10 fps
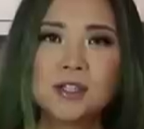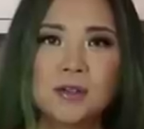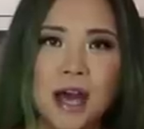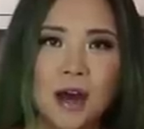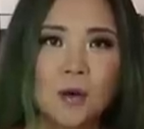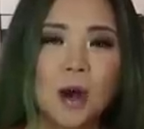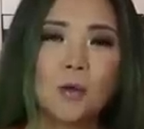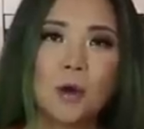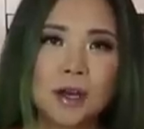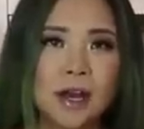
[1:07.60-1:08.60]
So
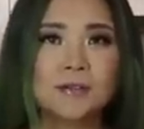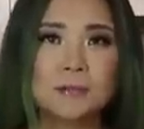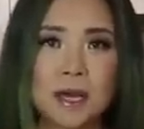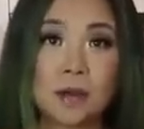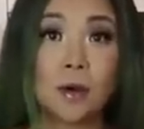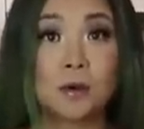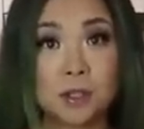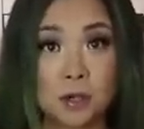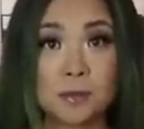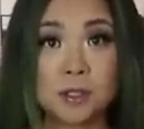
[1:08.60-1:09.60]
now we're gonna have to make our own
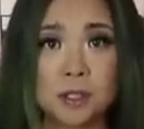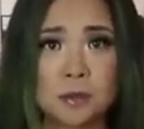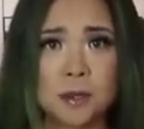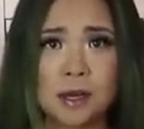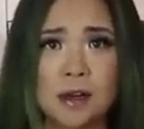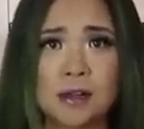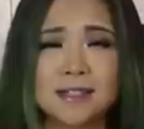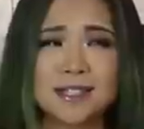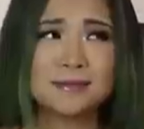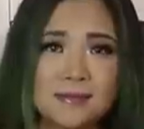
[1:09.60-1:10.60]
tiramisu
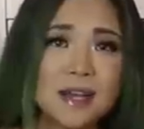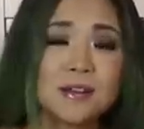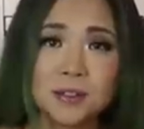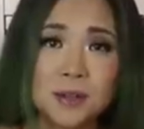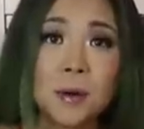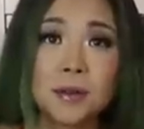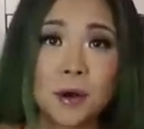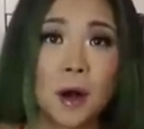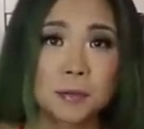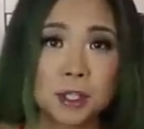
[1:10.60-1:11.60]
because there's no
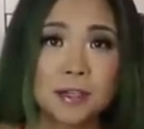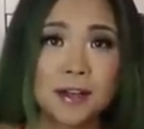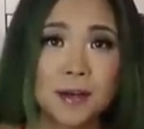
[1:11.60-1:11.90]
other option,